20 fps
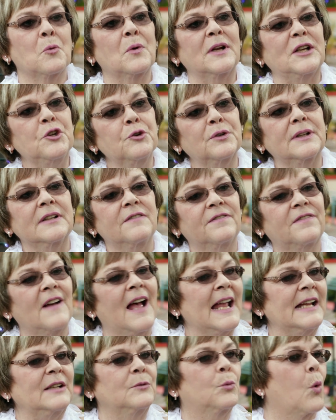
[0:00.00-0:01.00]
when you can
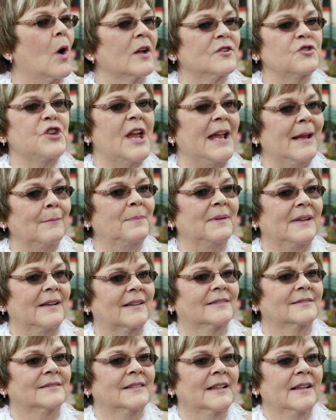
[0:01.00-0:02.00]
find one
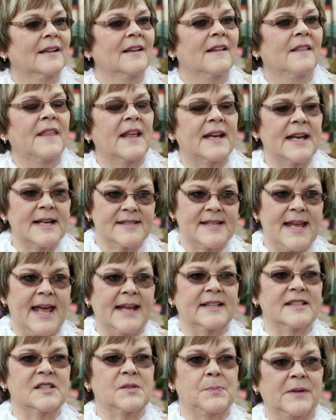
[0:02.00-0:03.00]
champion that has
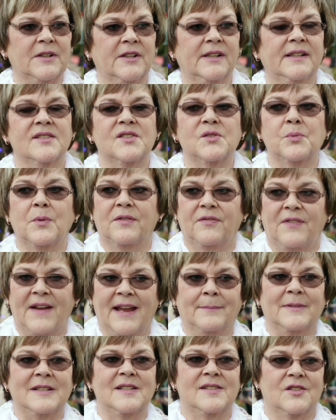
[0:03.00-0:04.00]
had experience with
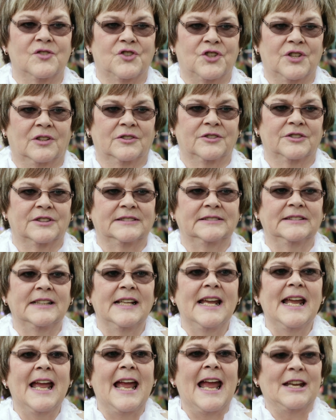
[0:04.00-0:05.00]
families and children,
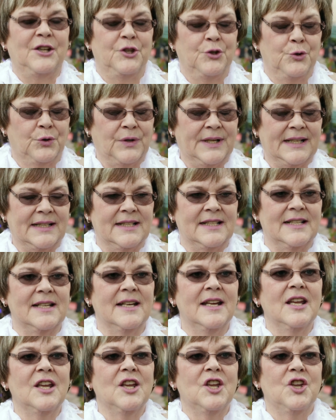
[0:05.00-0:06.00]
and you can
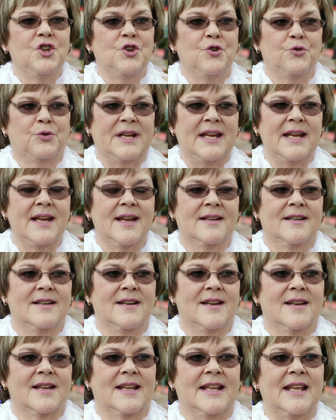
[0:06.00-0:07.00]

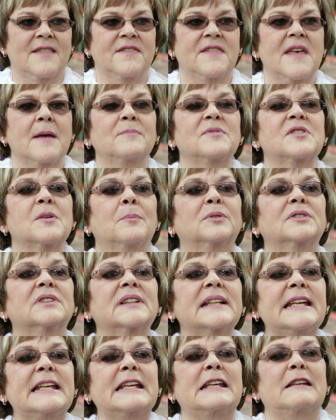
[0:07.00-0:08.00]
get them to
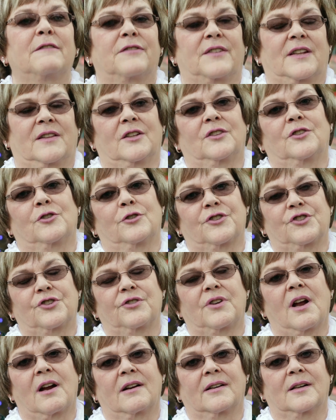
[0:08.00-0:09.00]
believe in the
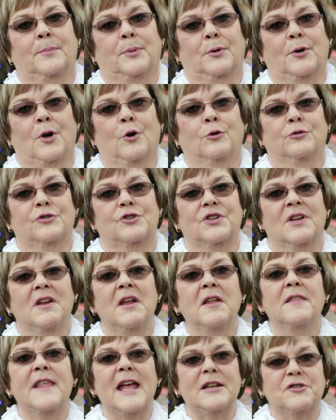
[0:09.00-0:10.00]
Nurtured Heart approach,
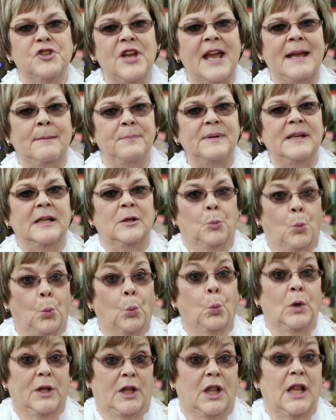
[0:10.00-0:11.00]
that champion
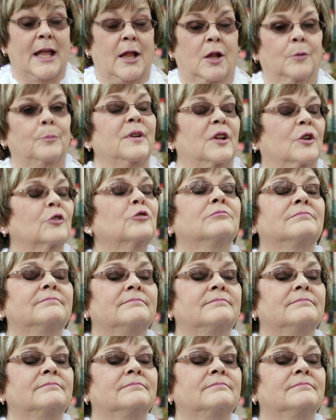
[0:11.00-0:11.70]
will help you.